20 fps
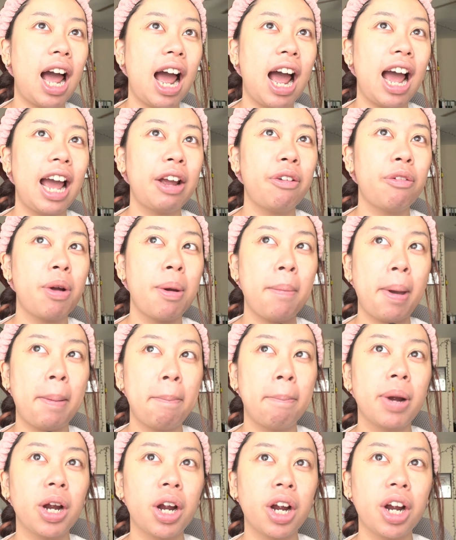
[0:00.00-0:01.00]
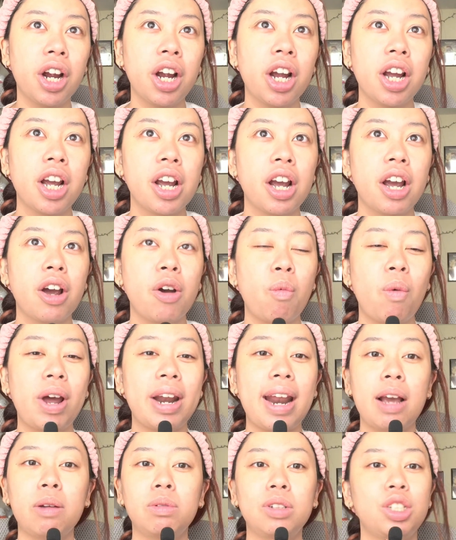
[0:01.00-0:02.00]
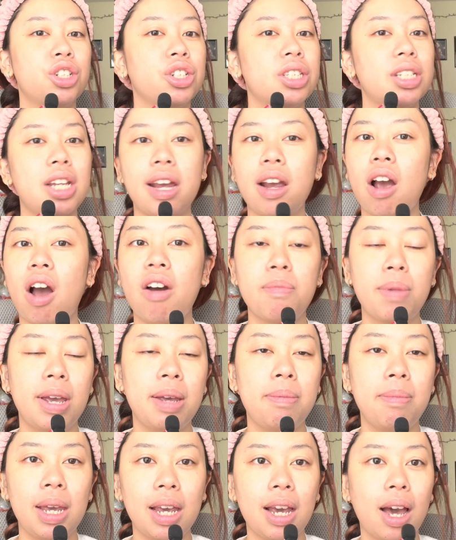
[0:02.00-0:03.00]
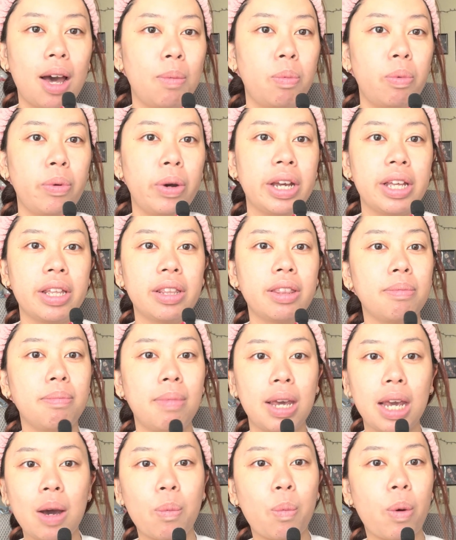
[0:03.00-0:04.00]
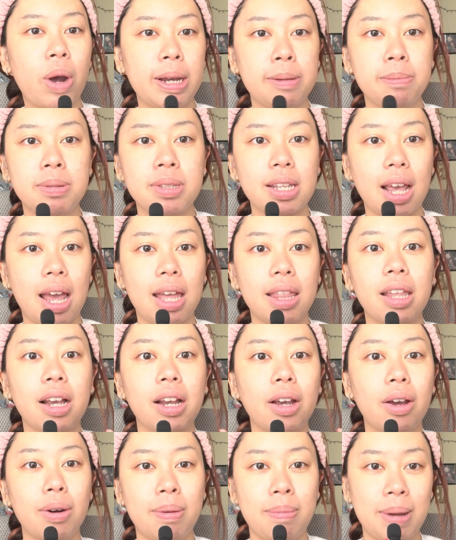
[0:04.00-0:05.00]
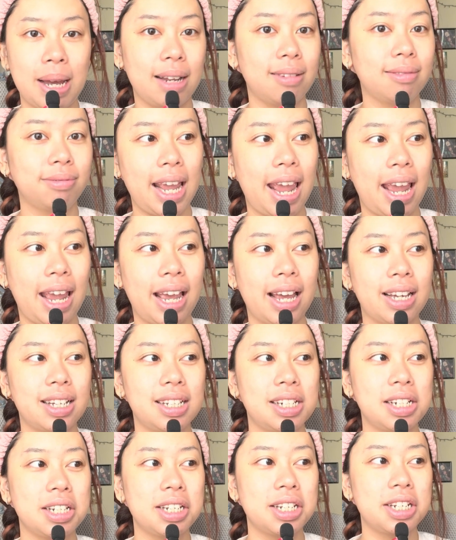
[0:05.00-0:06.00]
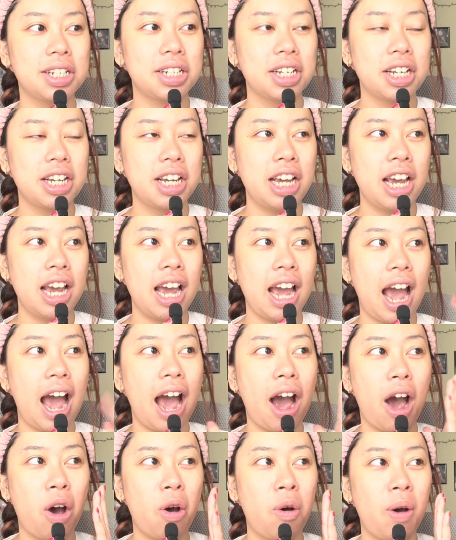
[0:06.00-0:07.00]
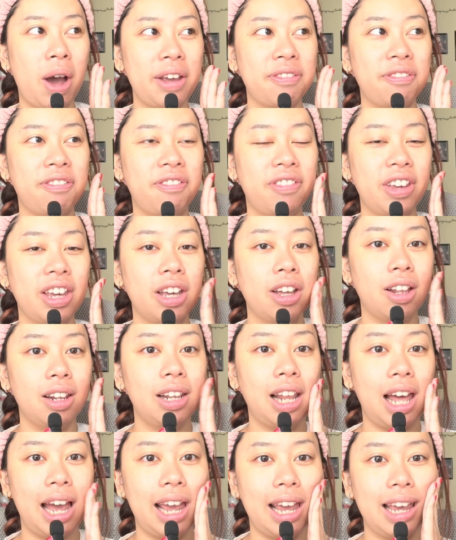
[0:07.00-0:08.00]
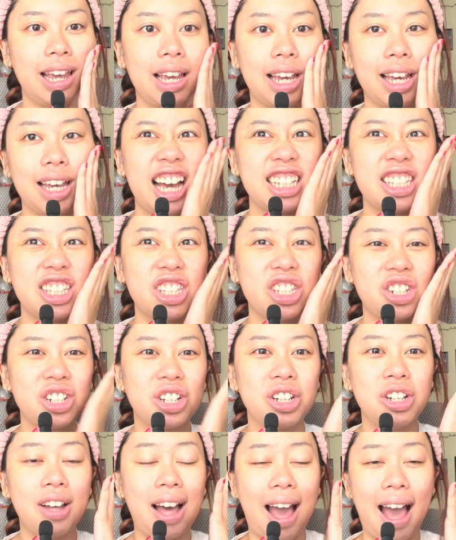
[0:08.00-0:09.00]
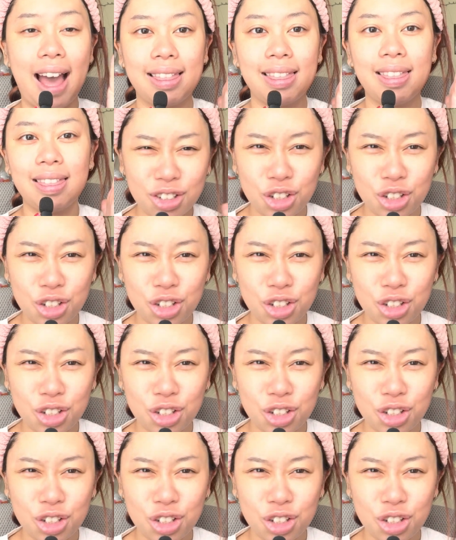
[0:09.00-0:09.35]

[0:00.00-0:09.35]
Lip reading: I remember when I would just take off my makeup with makeup wipes and then go to bed, and how I feel like I still had